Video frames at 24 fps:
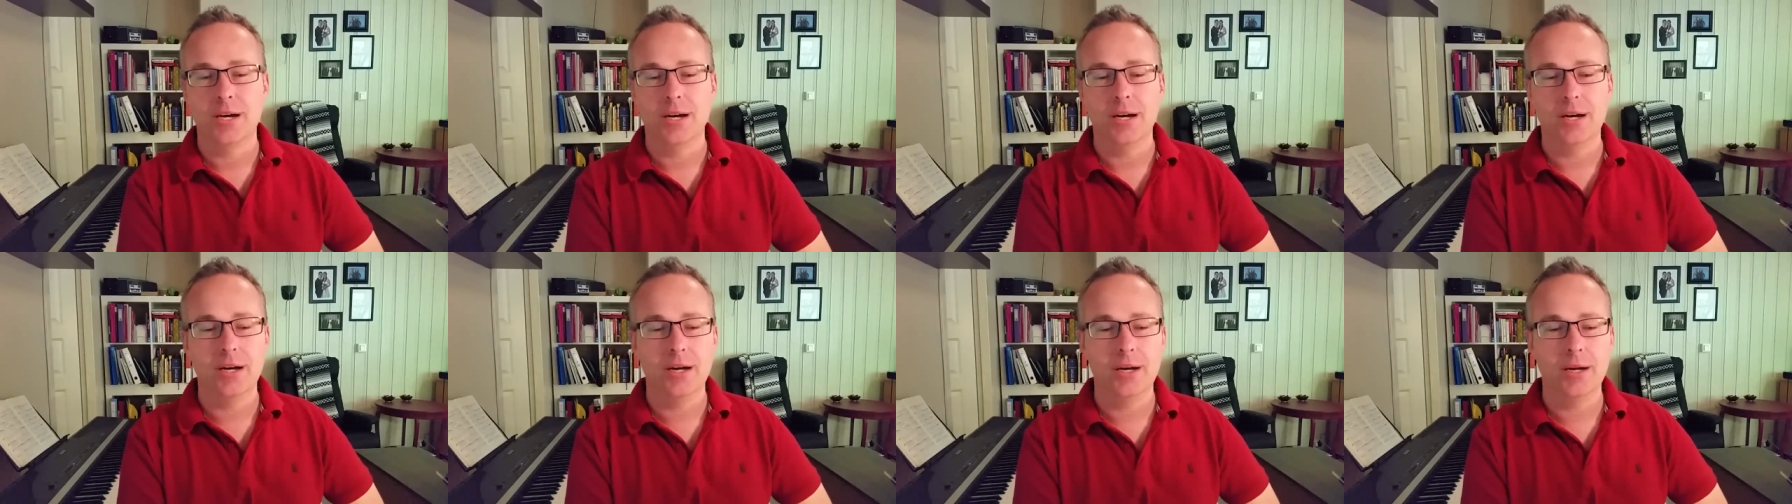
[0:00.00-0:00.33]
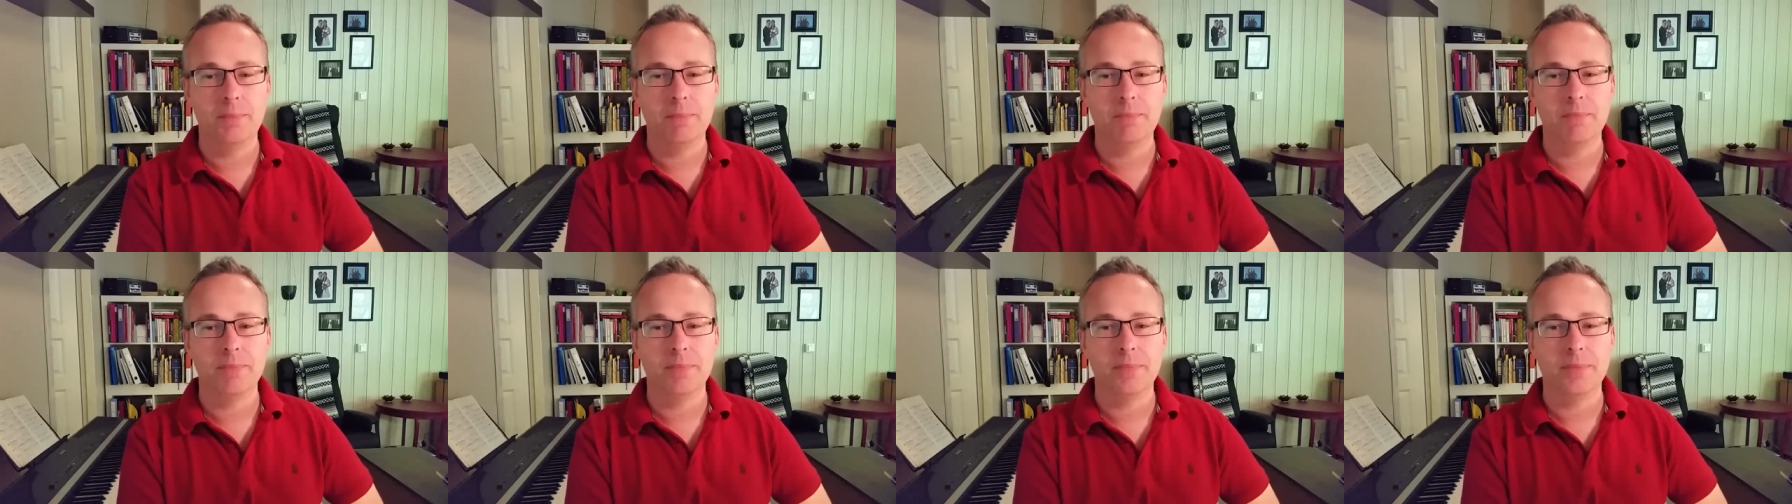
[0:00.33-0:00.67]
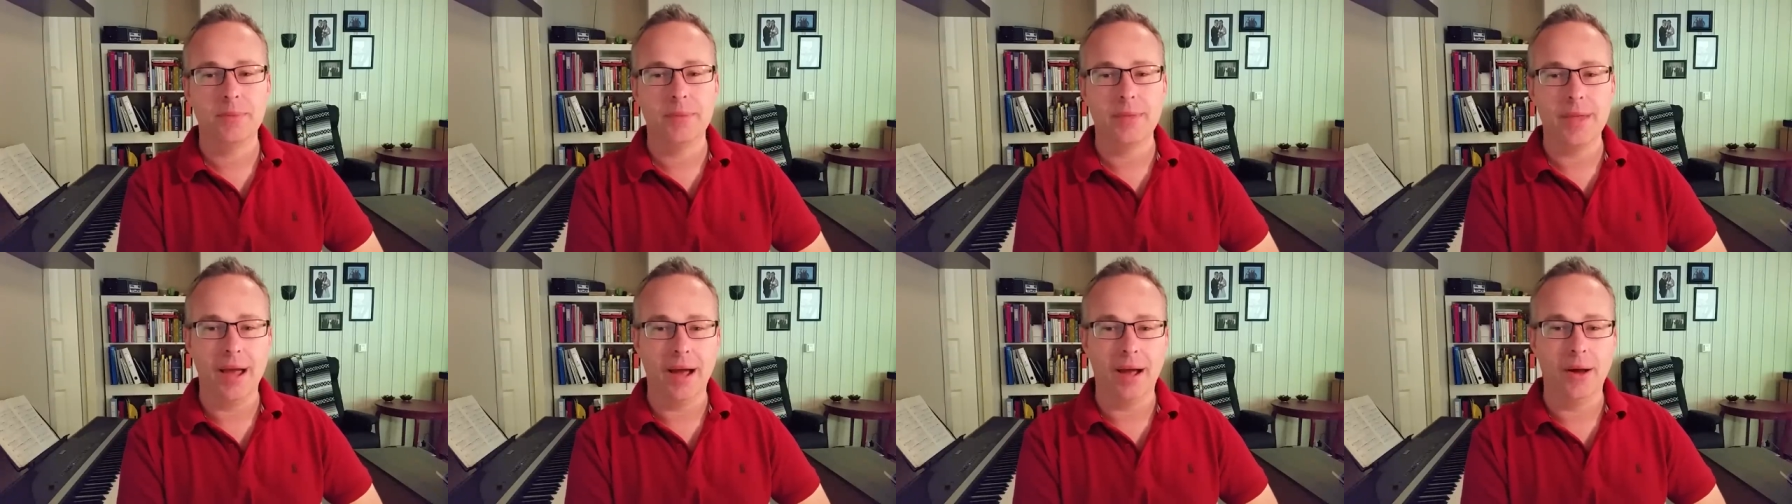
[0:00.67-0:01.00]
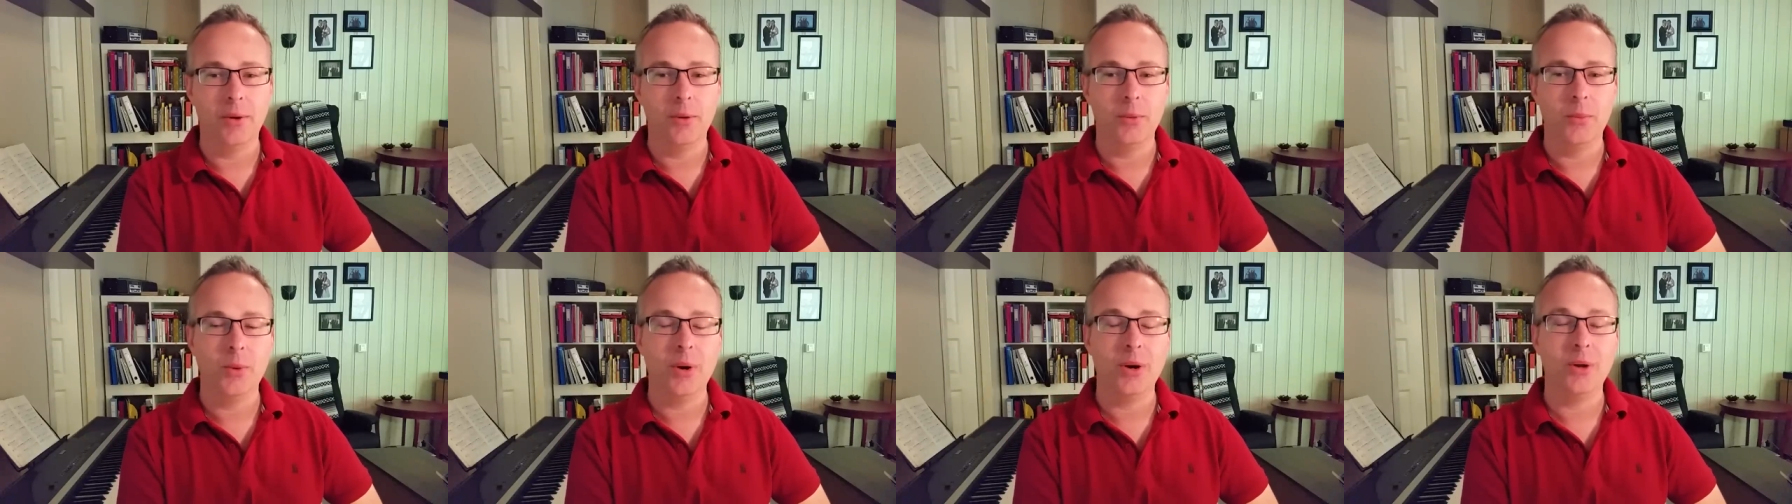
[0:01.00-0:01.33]
Yeah,
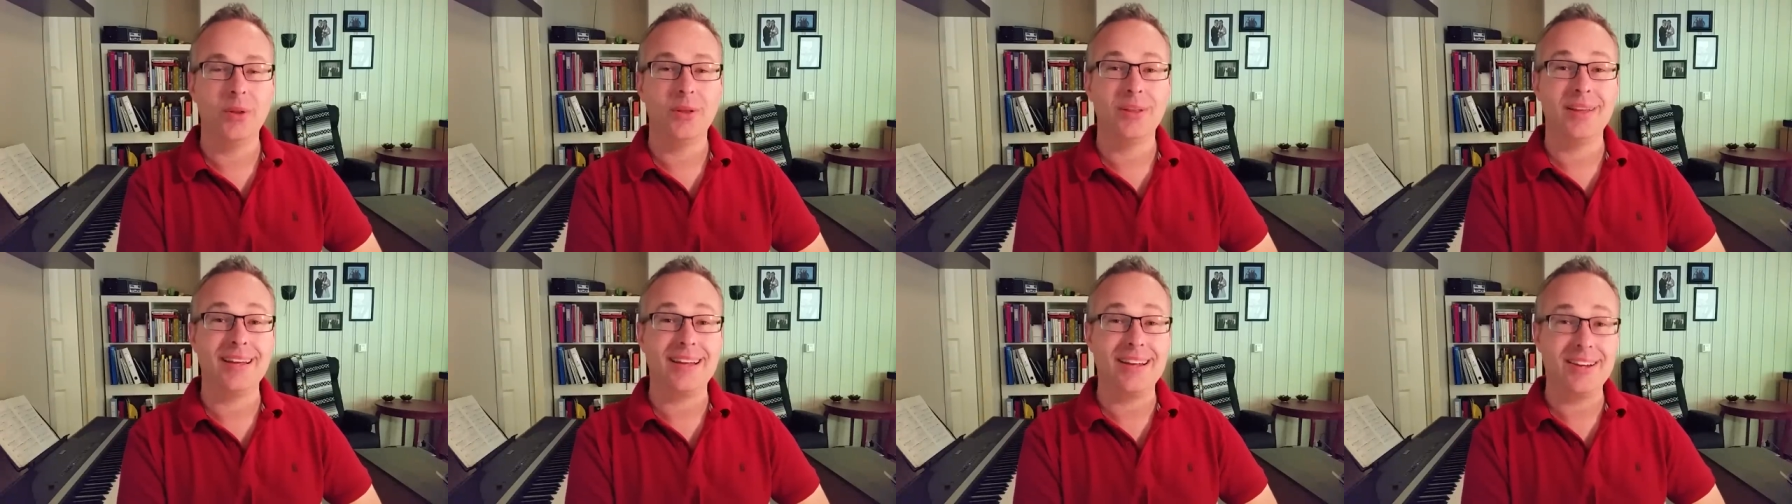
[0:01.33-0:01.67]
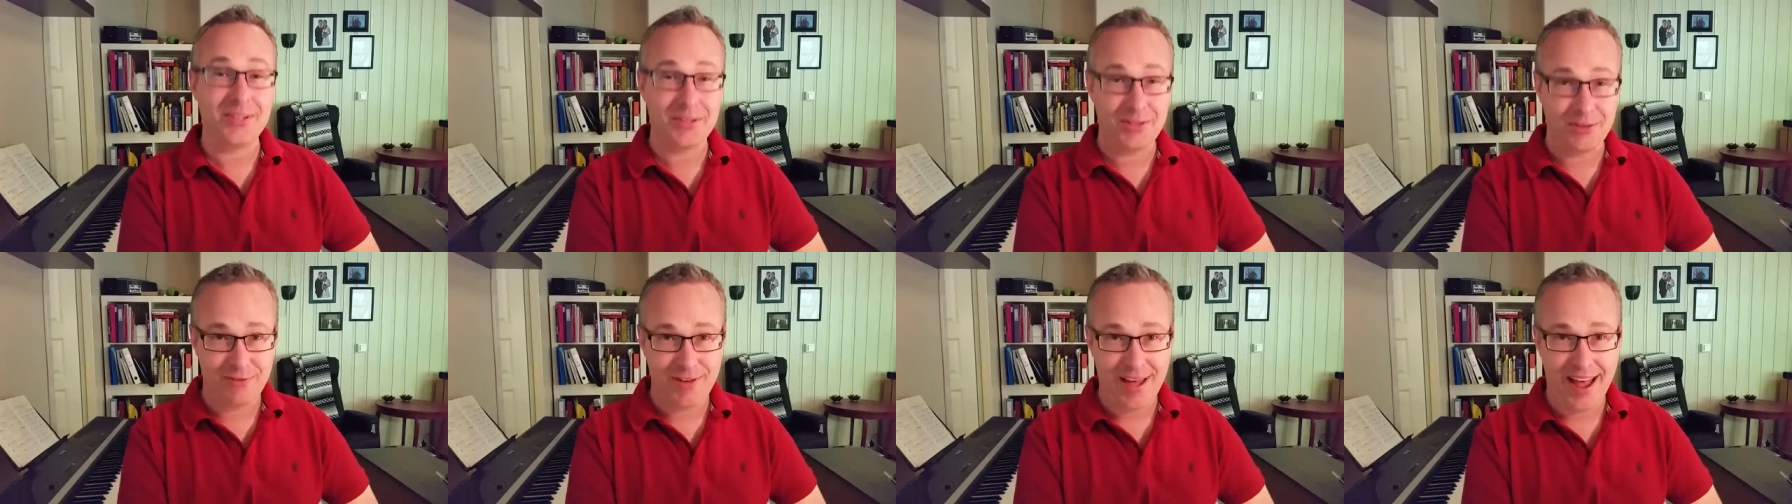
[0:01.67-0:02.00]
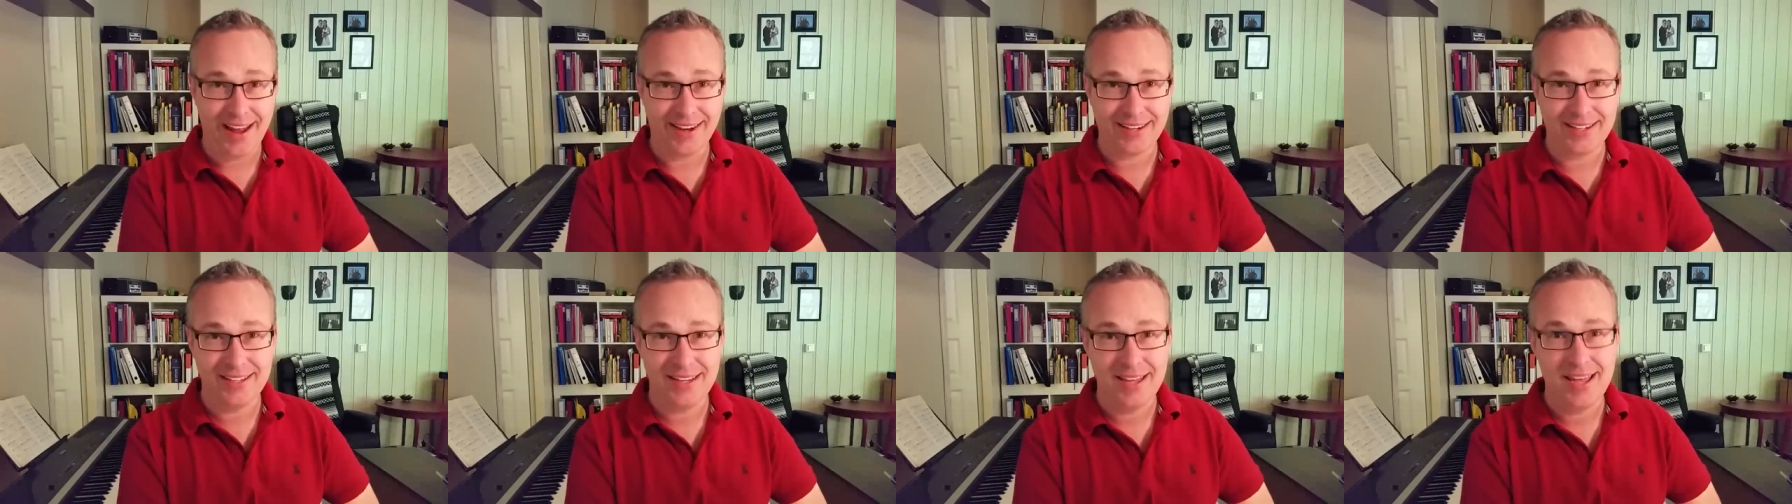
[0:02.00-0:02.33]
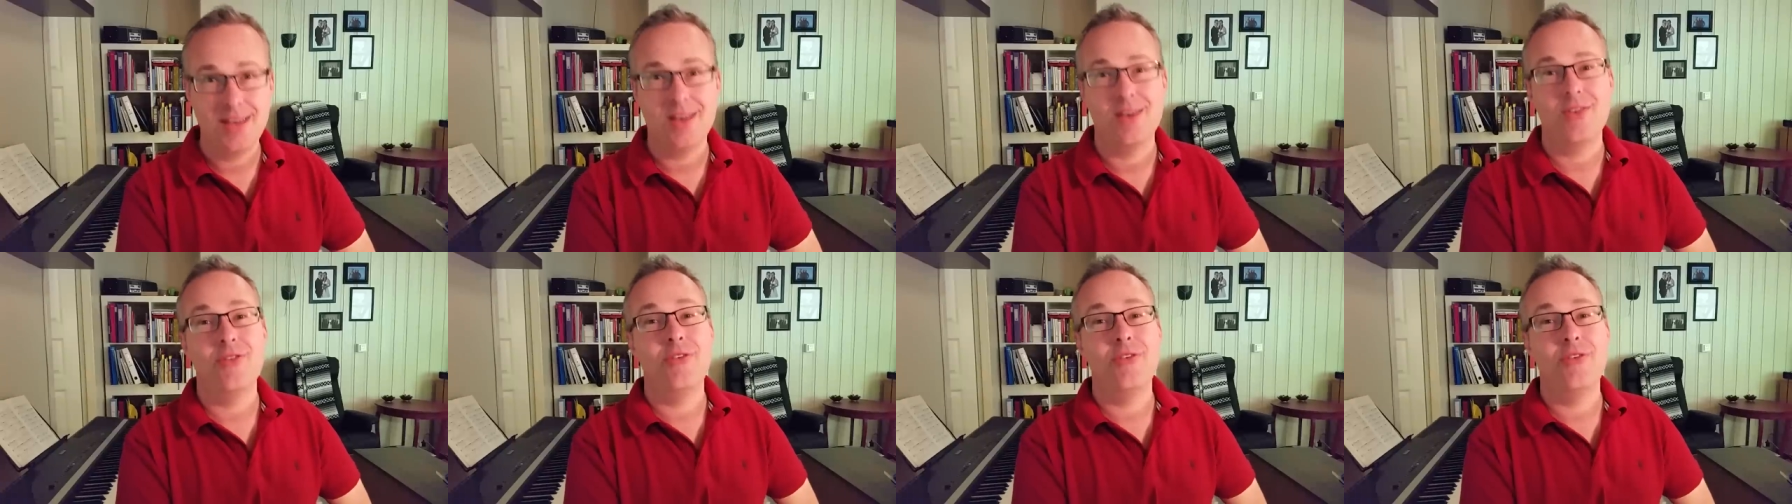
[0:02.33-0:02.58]
well, here's the fact.